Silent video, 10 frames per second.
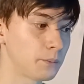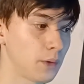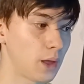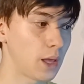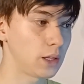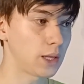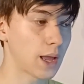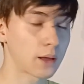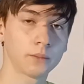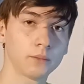And
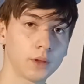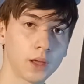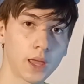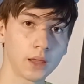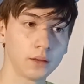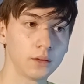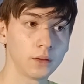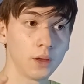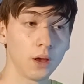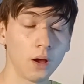yeah, and
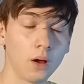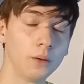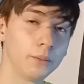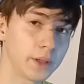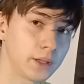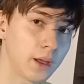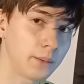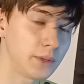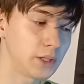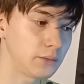by the
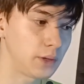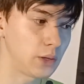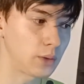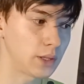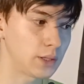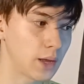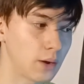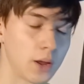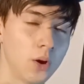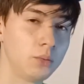time this video gets out,
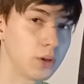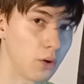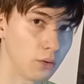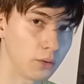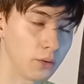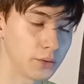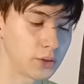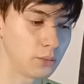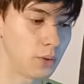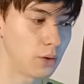I hope to
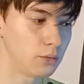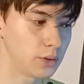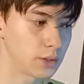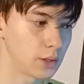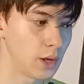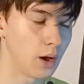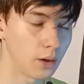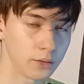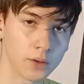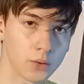also post
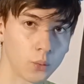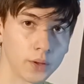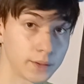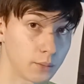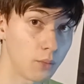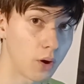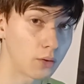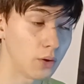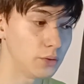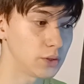another one
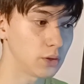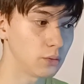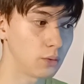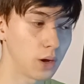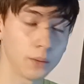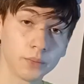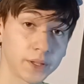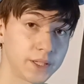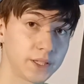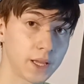tomorrow, so
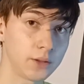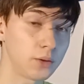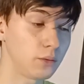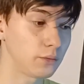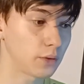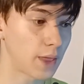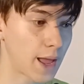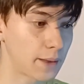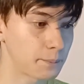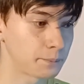please stay tuned for
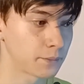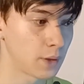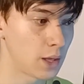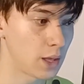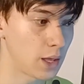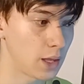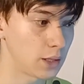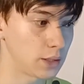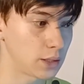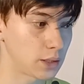that.
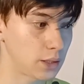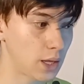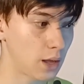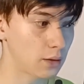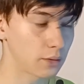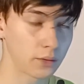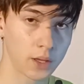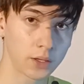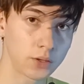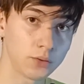And yeah,
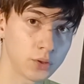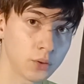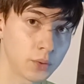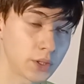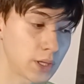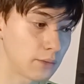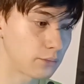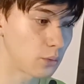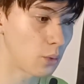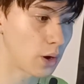thank you so much again
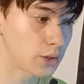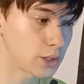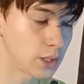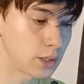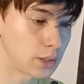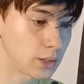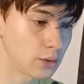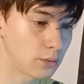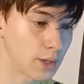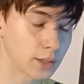for watching, and
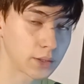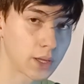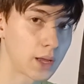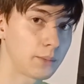until next time,